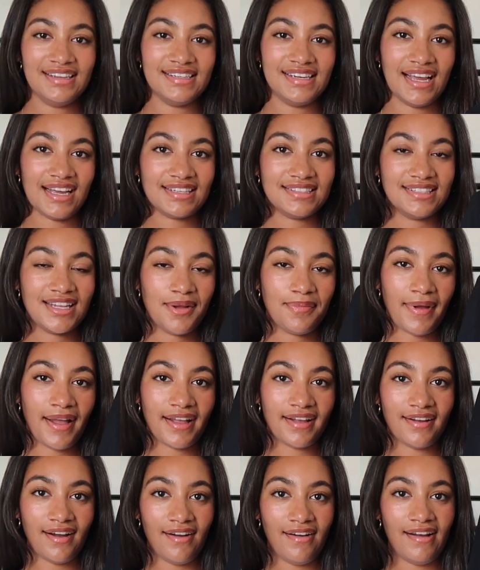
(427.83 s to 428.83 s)
Next up,
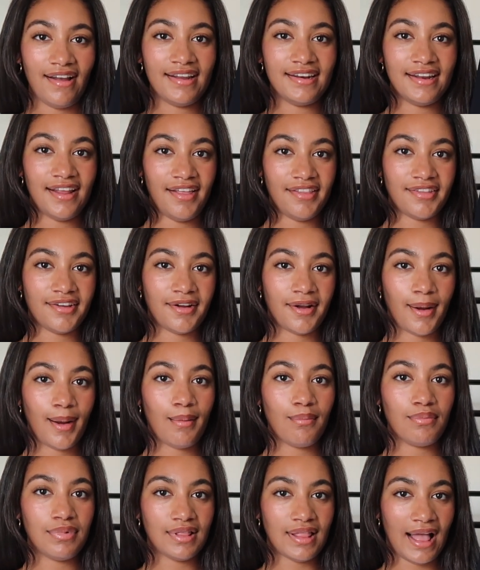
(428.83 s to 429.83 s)
I got
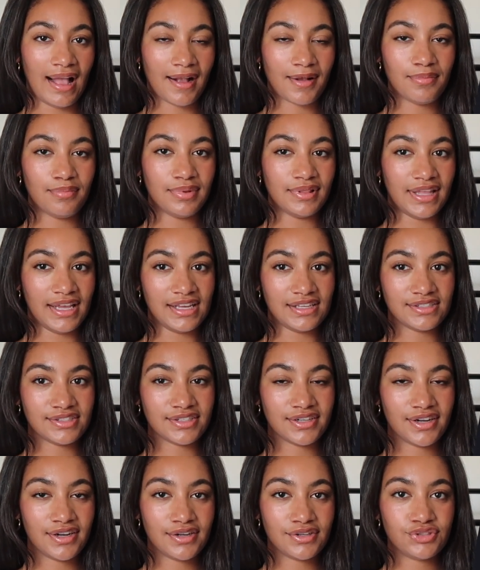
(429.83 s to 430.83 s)
another black
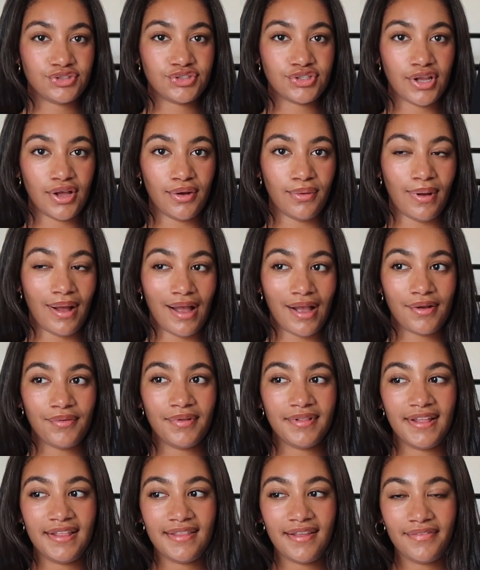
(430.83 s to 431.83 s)
blazer. So I
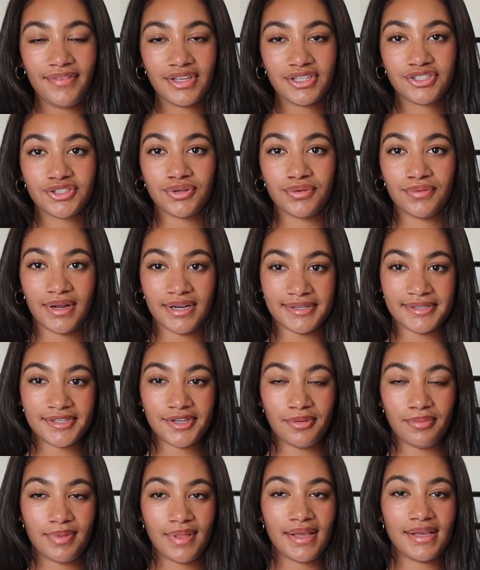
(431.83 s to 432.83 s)
really love the
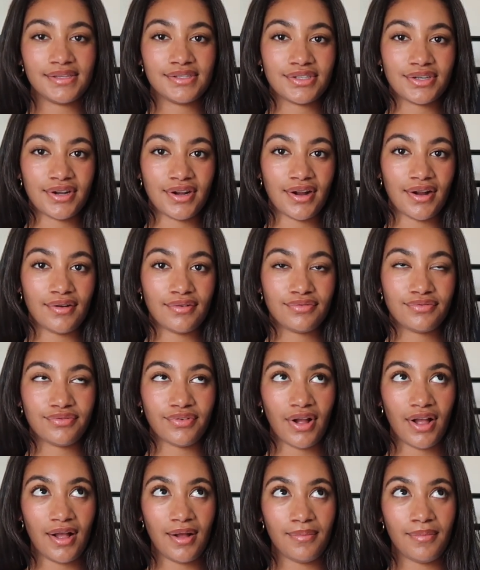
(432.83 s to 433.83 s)
Sorrento blazer
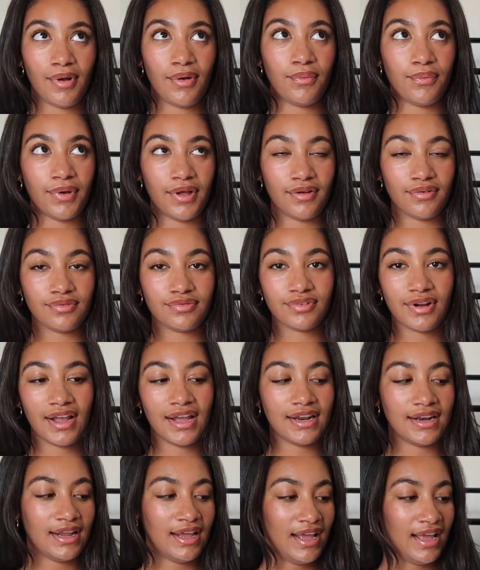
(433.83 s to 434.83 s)
from
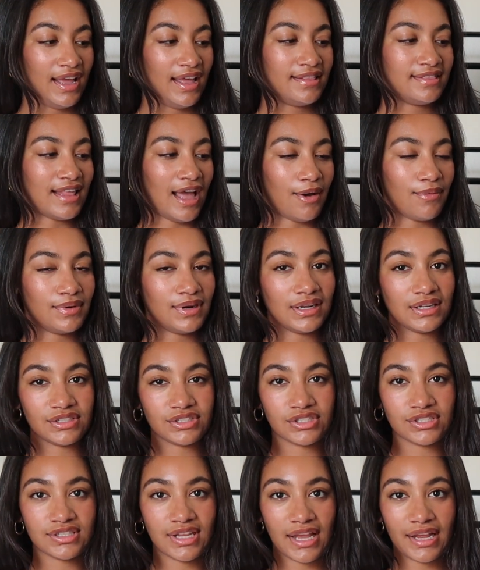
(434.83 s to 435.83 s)
Wilfred. That one is
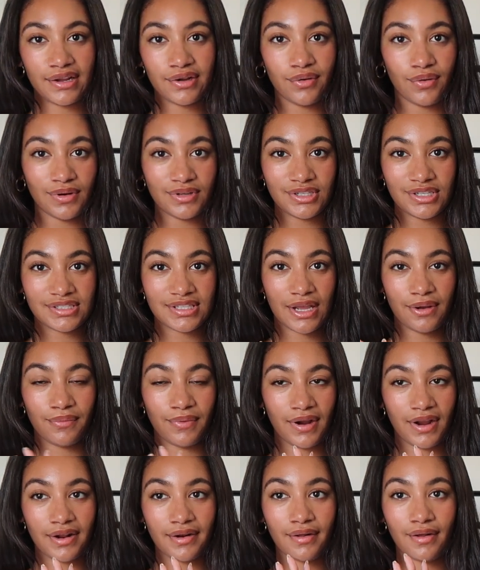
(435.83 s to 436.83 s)
just like gorgeous. I
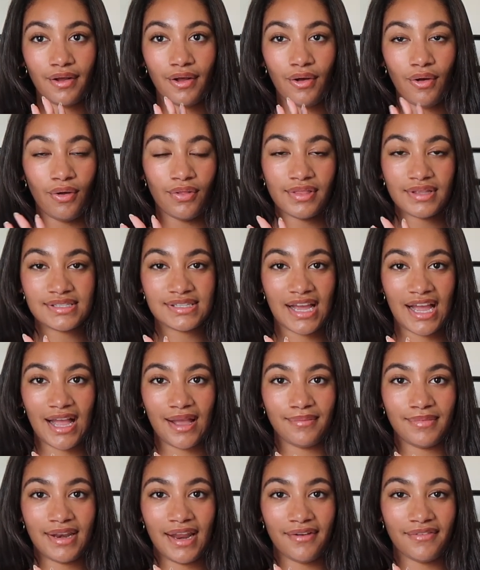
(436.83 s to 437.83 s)
wear it all the
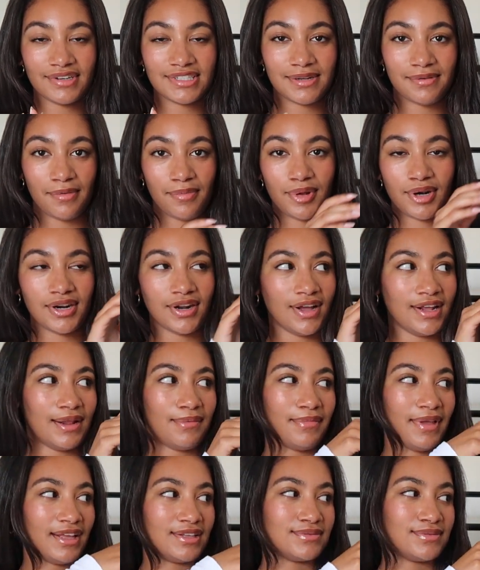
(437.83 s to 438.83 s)
time and every time I put it on,
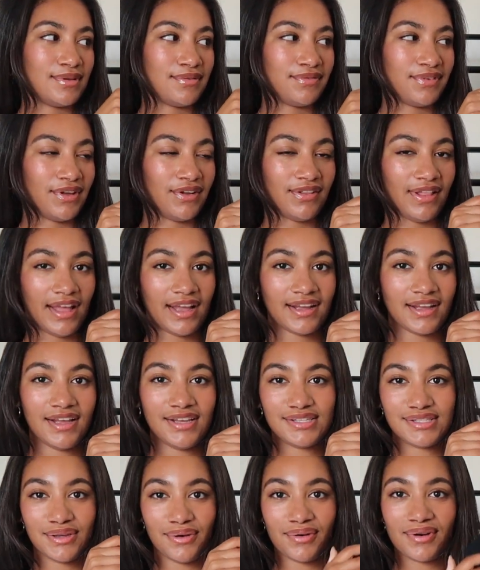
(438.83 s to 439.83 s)
it makes me feel like
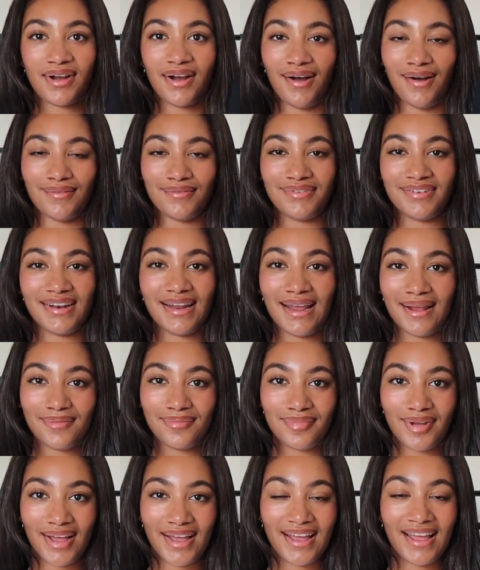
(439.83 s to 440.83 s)
so
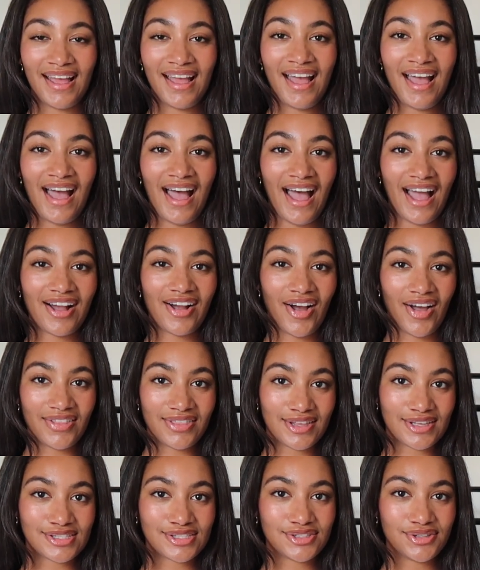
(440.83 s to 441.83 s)
confident. But I
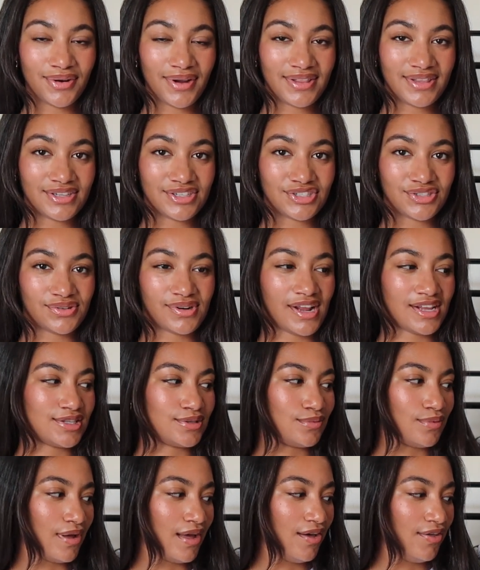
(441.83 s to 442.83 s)
got this during the shoot
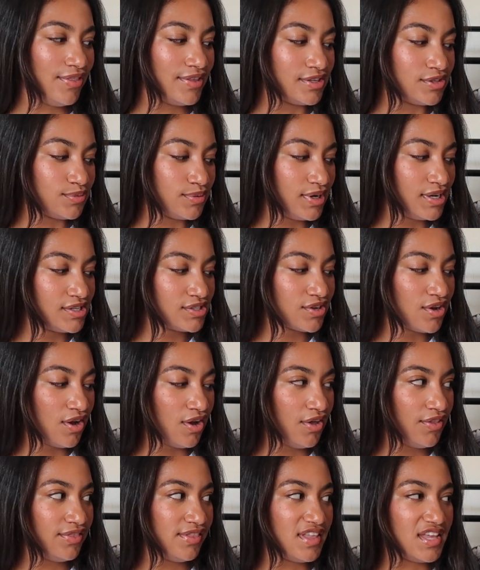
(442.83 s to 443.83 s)
as well. This one is
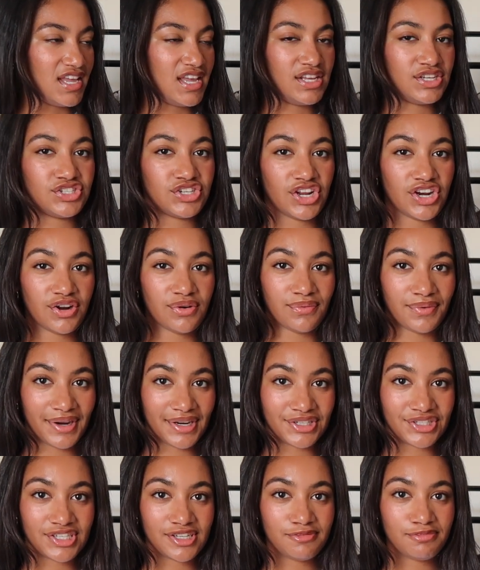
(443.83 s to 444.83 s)
called the
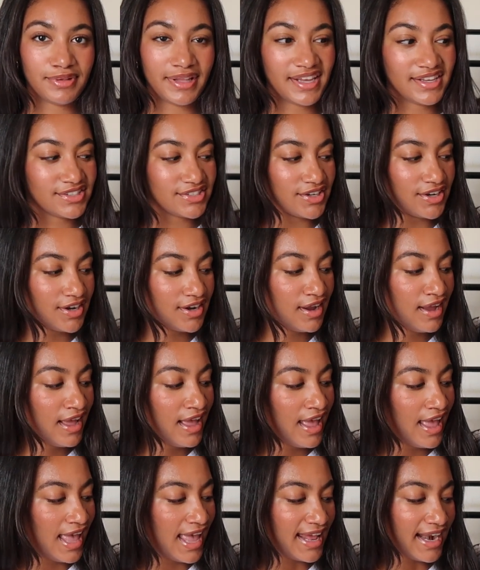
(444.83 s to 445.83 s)
Generation Blazer.
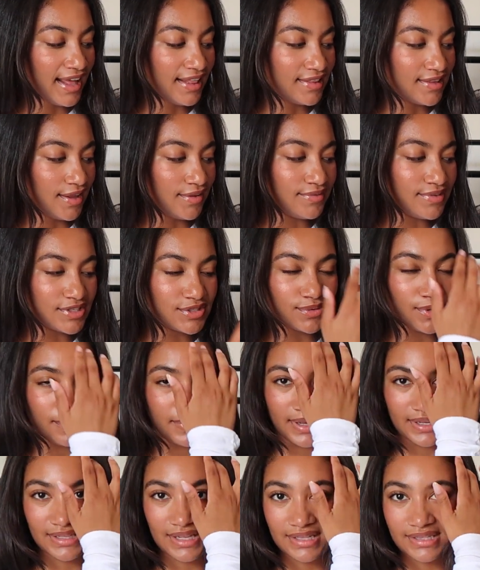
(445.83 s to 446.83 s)
And I love this one
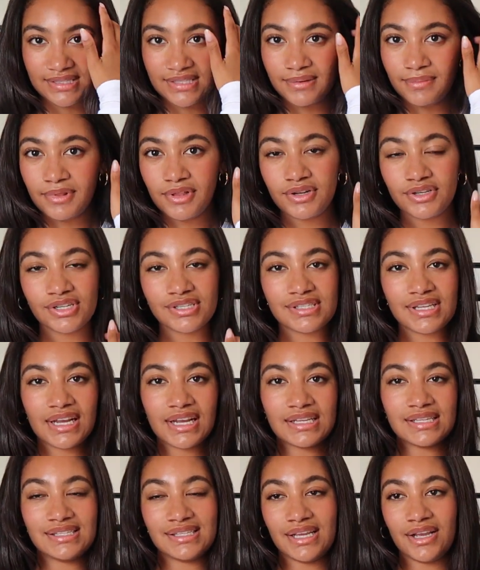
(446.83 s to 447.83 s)
because it's similar, just like
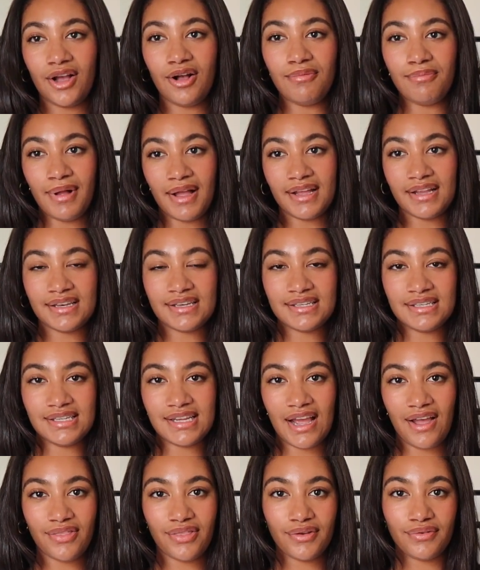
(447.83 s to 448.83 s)
a single button
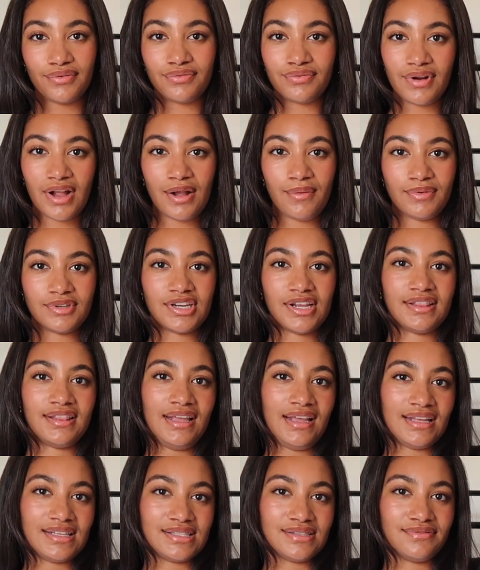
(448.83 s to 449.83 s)
down the front, which I
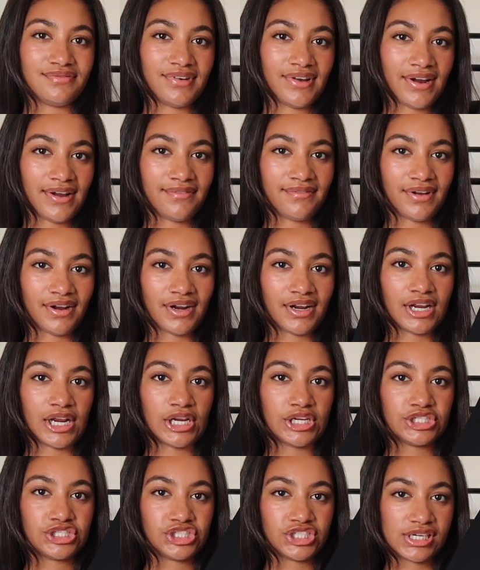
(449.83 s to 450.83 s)
think is very,
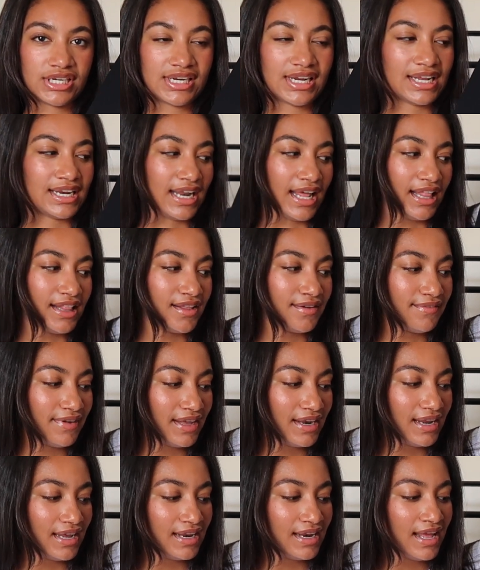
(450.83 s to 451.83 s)
very chic and
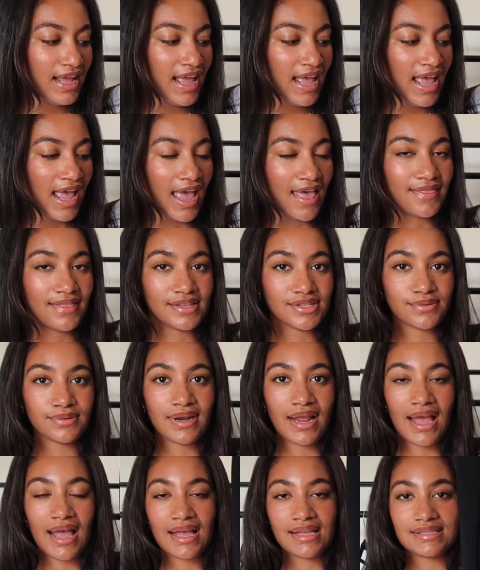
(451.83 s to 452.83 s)
elevated. And this one
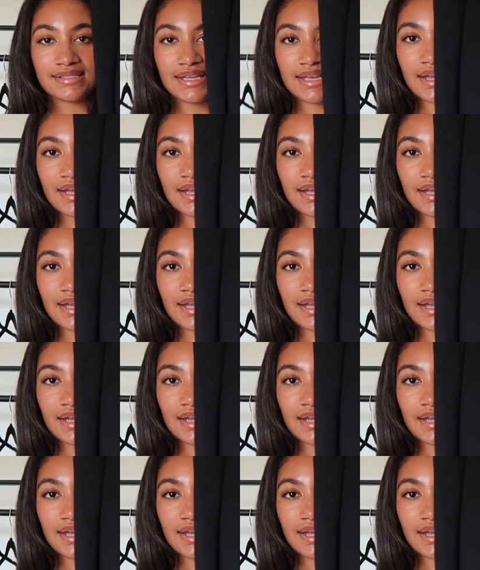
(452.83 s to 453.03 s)
has